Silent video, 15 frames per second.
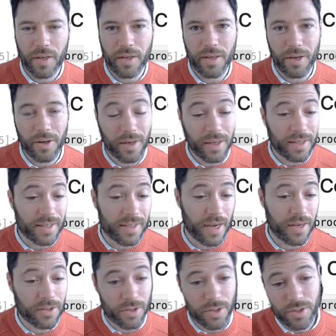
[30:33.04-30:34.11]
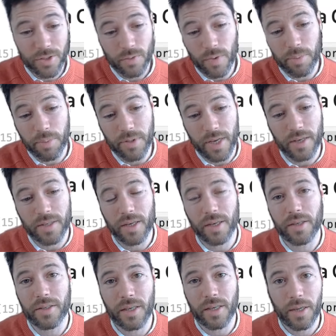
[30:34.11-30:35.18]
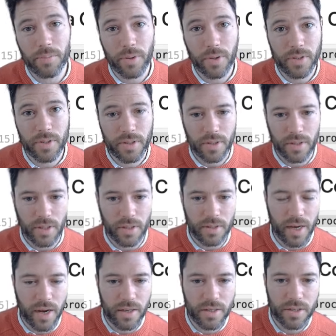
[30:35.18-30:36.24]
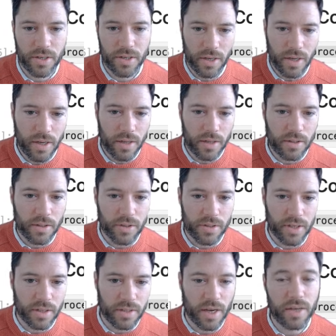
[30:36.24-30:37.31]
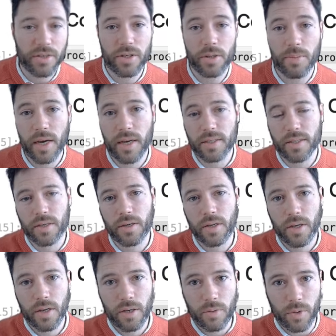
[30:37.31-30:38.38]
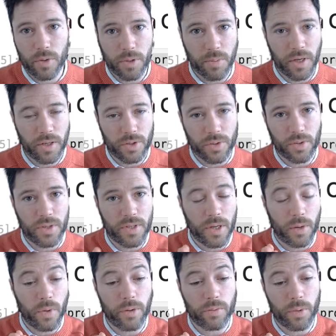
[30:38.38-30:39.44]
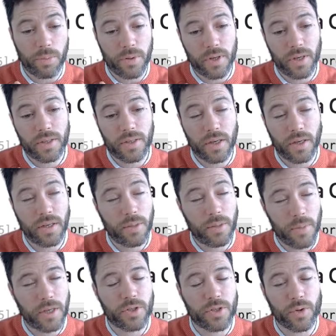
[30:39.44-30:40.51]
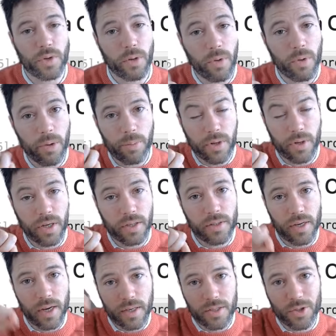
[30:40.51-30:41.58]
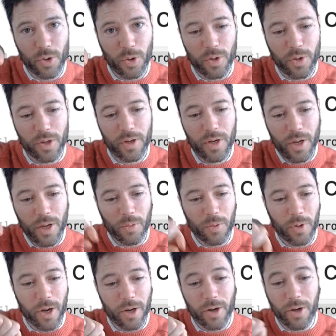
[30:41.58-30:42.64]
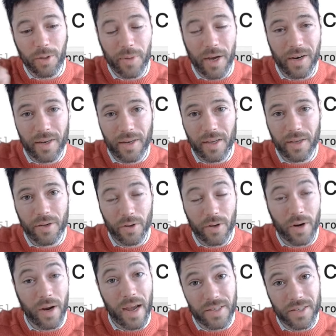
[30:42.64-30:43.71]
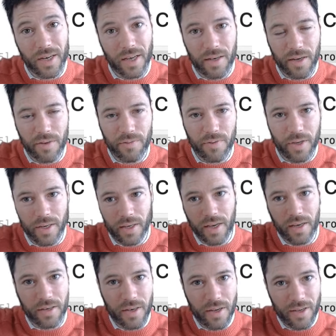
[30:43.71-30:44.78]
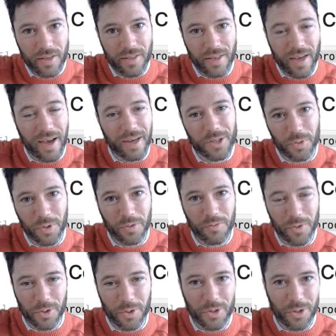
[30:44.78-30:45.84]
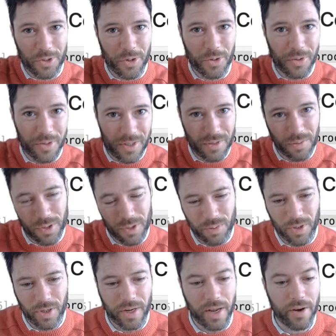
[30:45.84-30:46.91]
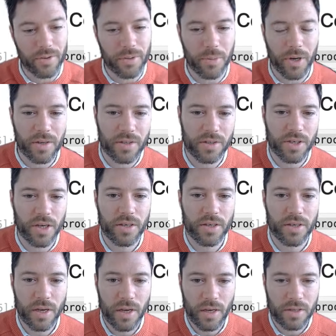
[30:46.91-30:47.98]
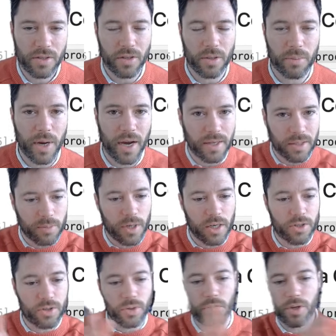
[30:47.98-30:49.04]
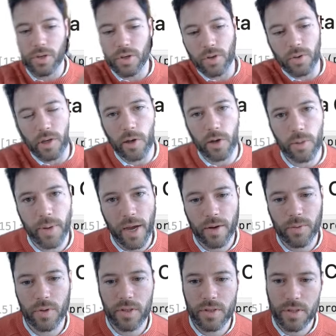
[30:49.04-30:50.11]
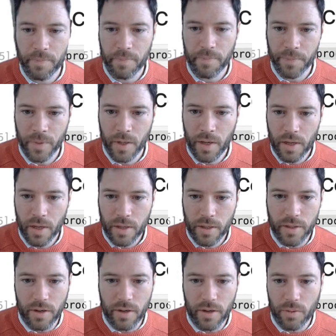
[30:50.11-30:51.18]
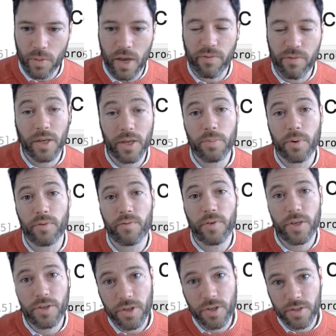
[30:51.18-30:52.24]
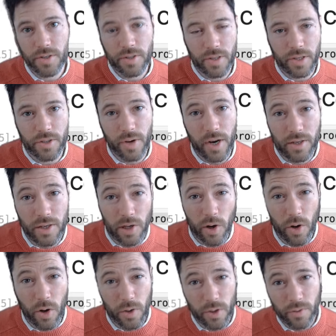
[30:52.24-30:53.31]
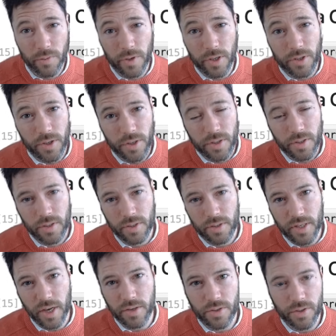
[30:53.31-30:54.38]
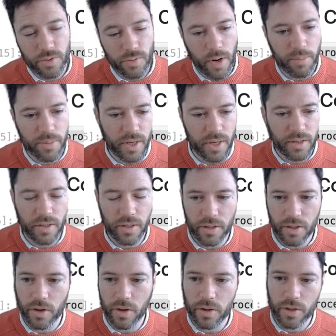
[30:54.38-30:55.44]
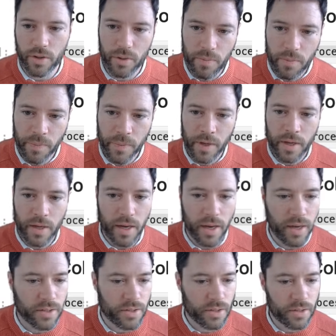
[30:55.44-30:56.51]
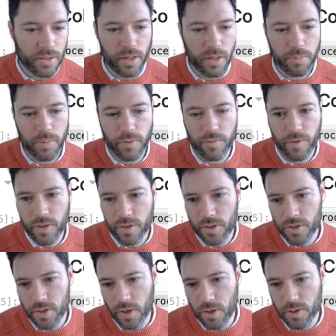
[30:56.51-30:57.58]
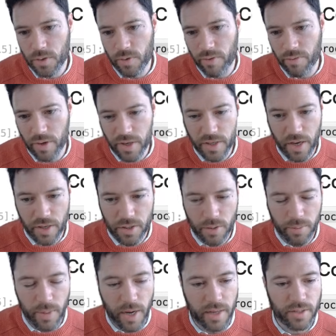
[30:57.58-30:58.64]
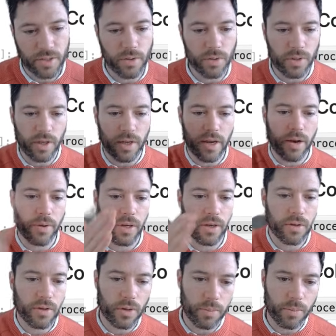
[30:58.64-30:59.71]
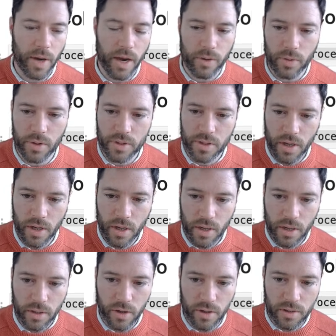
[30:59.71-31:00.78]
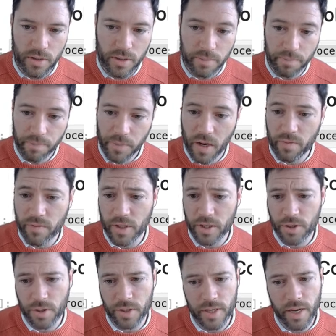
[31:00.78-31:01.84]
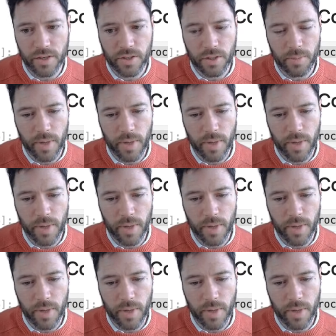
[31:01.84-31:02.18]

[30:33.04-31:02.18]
literally the tensors representing the inputs in text. There's the attention mask, which makes sure that when we're predicting, it makes sure that when we predict the next token, we're not automatically or accidentally feeding in the actual future tokens, which would allow the model to cheat. So the mask makes sure you can only look backwards. Then we have input features. These are actually audio features, tensors representing the audio. And the input features also have an attention mask, only allowing look backwards, called feature attention